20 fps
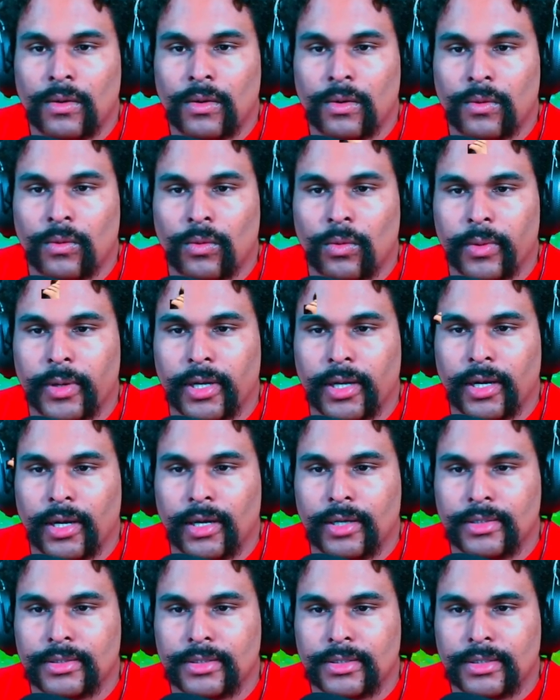Oh,
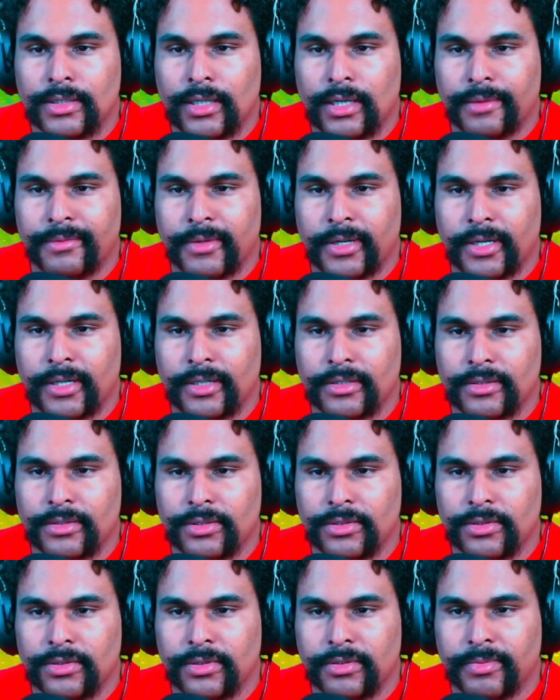got? I'm not
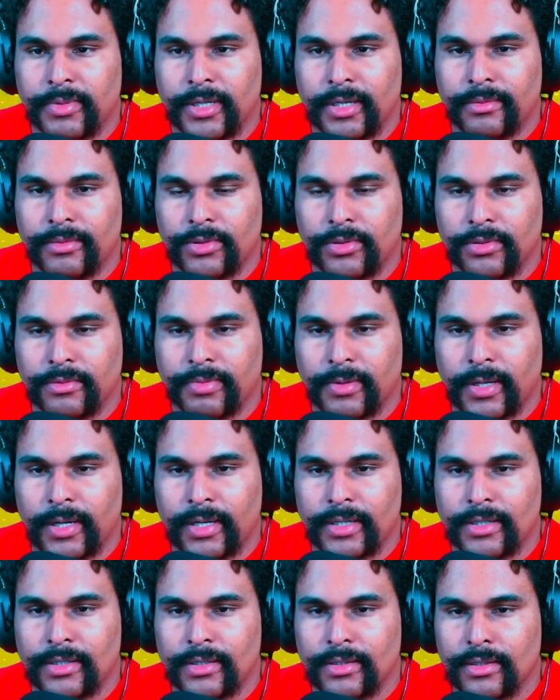good, but I'm gold
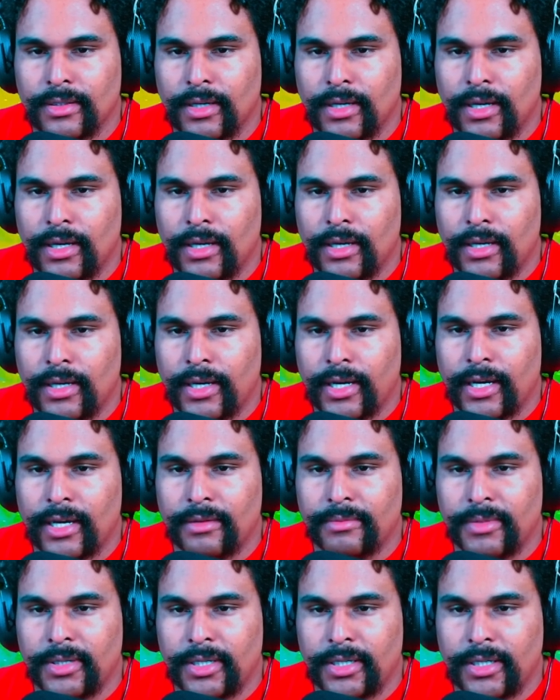blood. Add
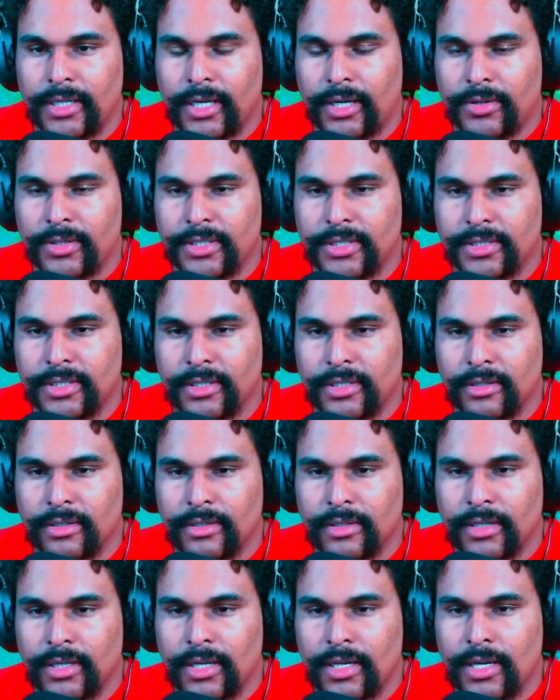me, I'll consider.
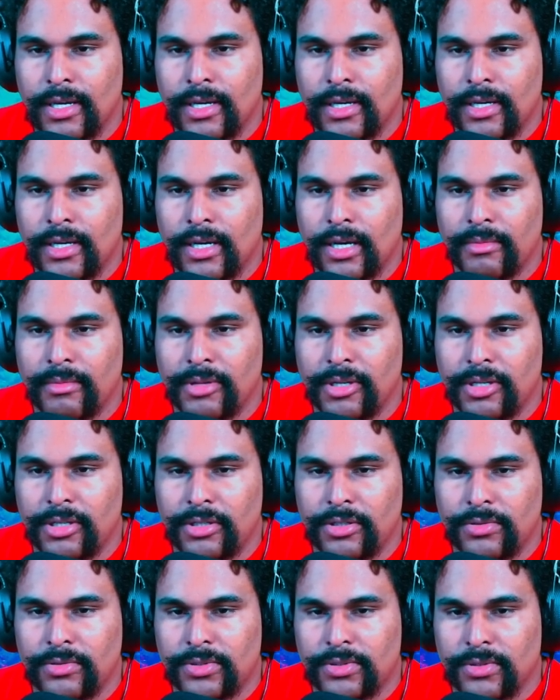I'm in
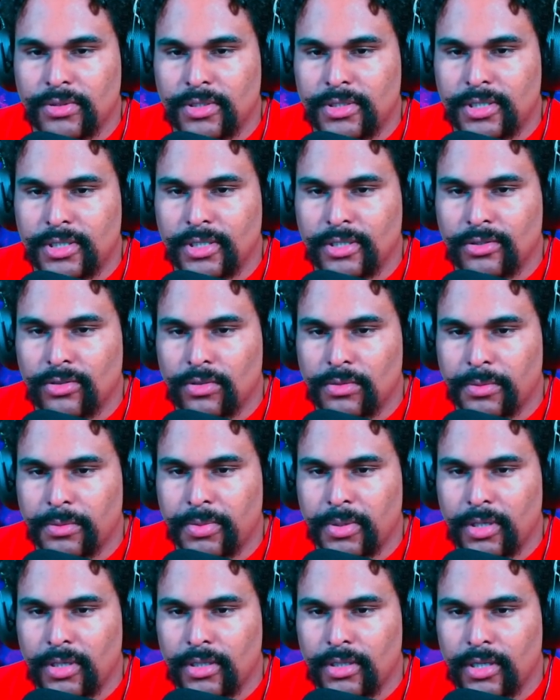you, so consider horrible
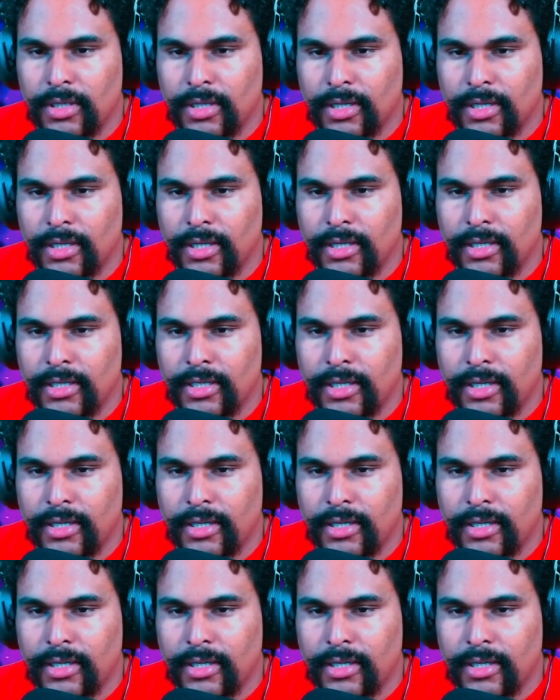ping. Not gonna lie.